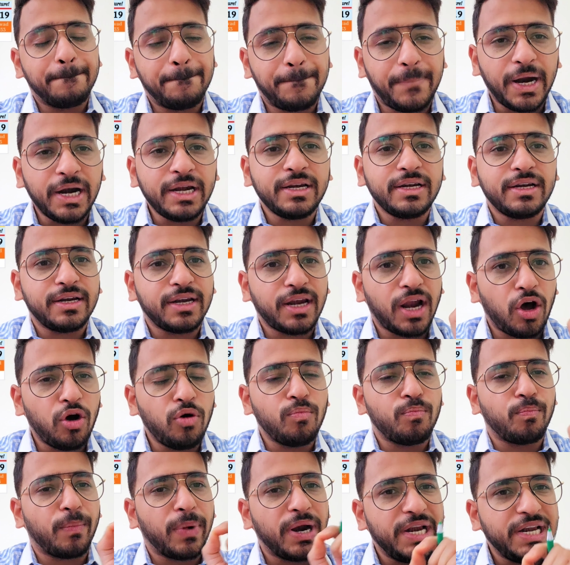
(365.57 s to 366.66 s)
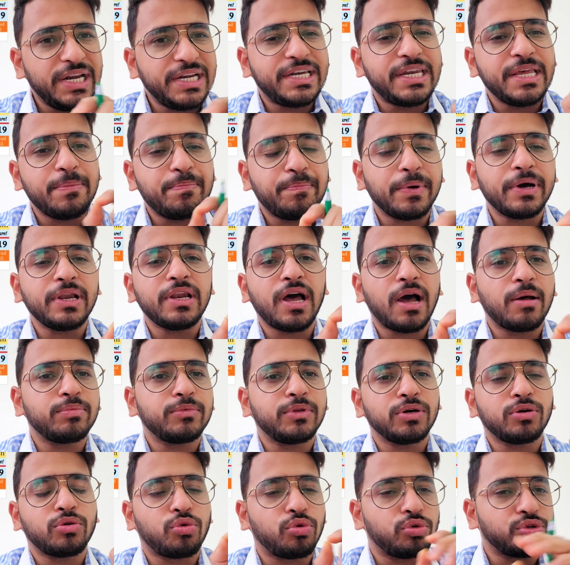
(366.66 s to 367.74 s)
But now multiple of
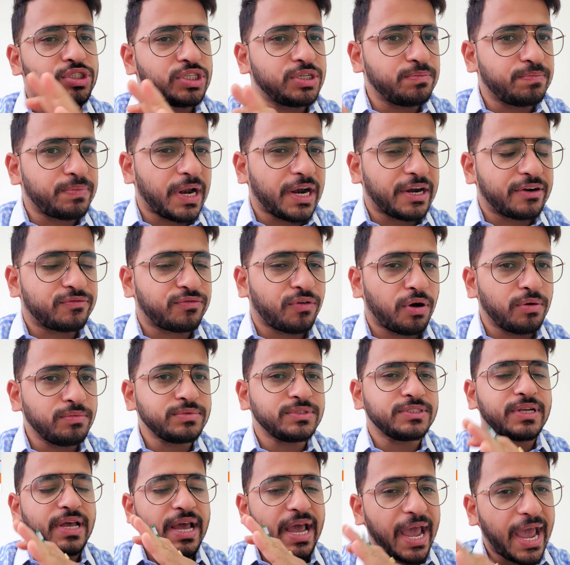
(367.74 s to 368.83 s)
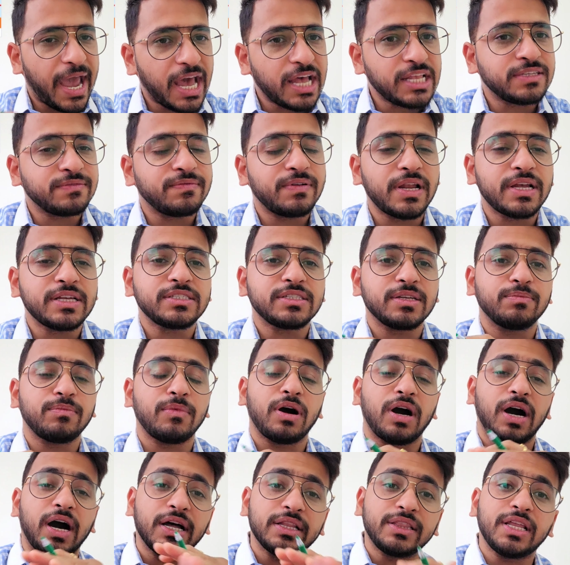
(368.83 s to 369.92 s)
the coaching platforms as well as some
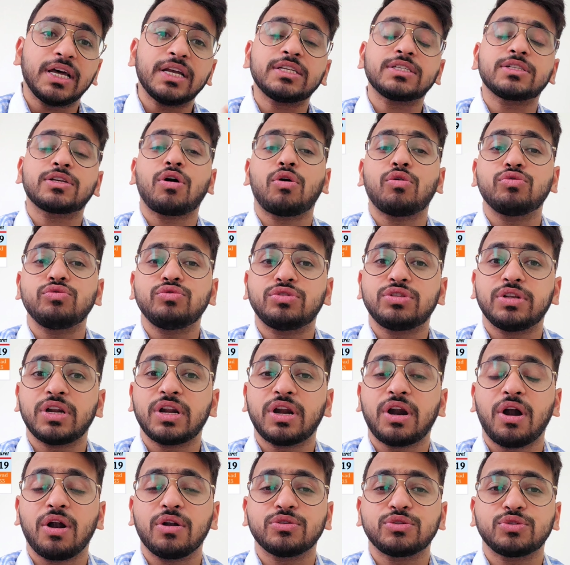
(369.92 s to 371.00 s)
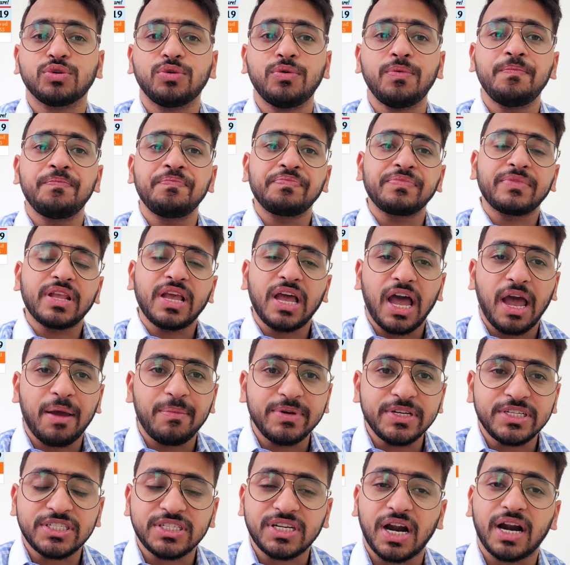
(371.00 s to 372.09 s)
others counselor also
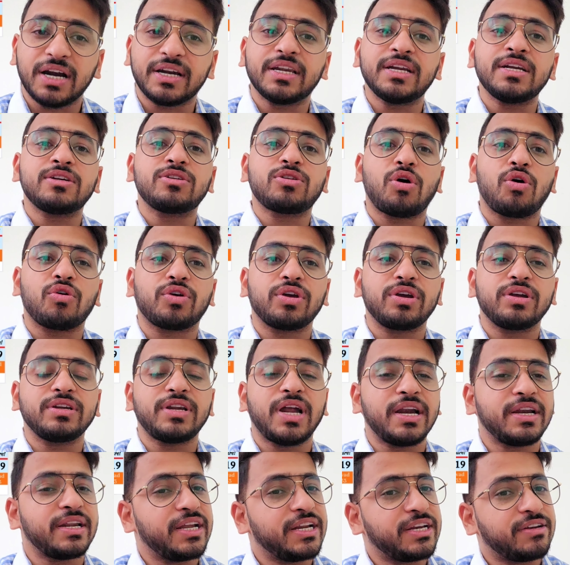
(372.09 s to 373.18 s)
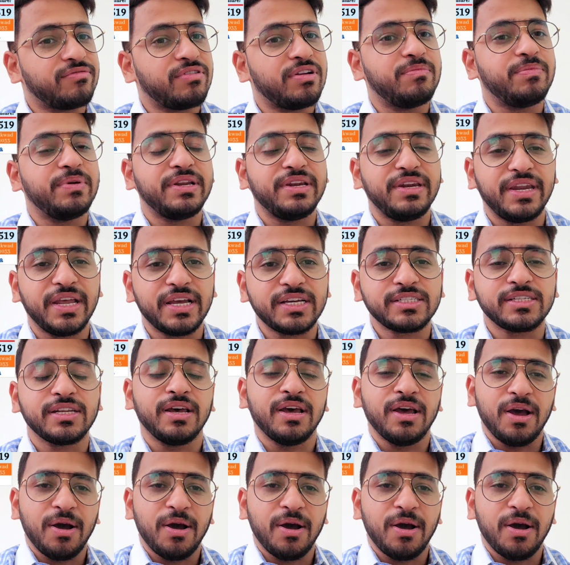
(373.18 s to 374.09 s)
have started talking that it will be next